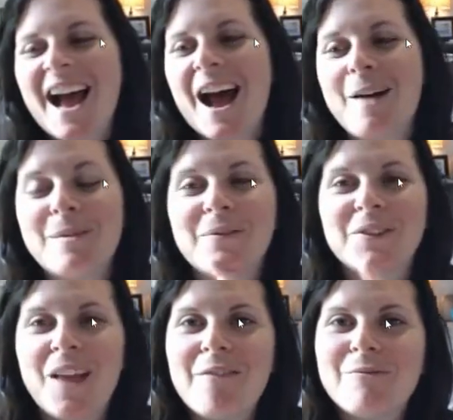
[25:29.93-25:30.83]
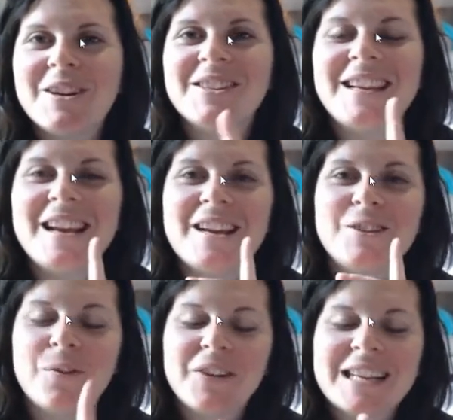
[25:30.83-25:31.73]
But if you're loving what you're seeing,
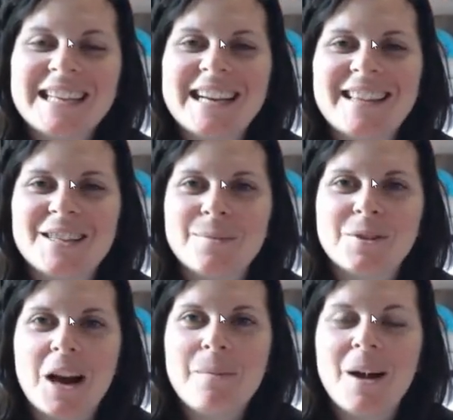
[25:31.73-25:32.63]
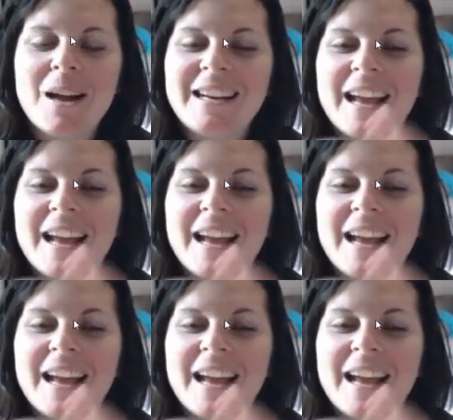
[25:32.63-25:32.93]
don't forget to hit that subscribe button,